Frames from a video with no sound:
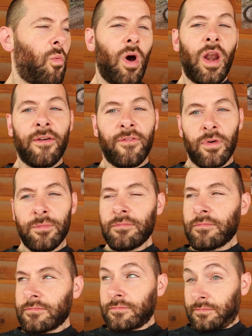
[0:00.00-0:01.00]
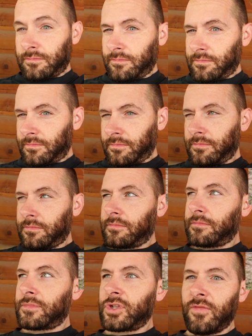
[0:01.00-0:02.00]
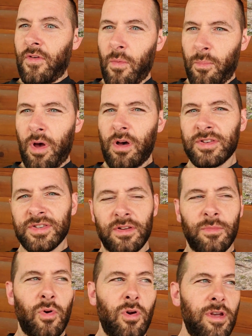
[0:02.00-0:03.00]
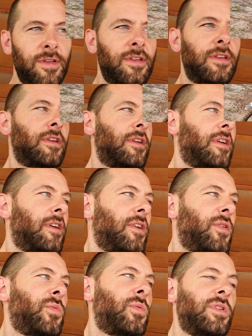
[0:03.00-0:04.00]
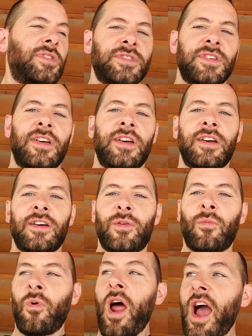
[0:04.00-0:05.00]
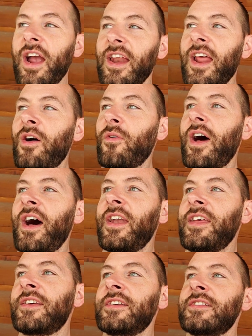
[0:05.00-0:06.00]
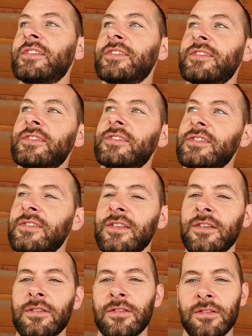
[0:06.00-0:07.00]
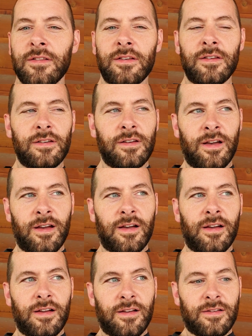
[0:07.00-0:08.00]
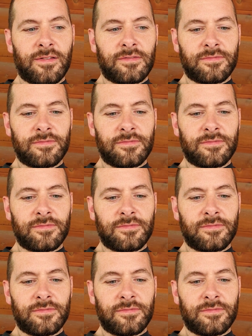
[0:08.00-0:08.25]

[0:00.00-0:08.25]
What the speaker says: One of them, Chevelle Paul's little boy, was rocking out on his little, what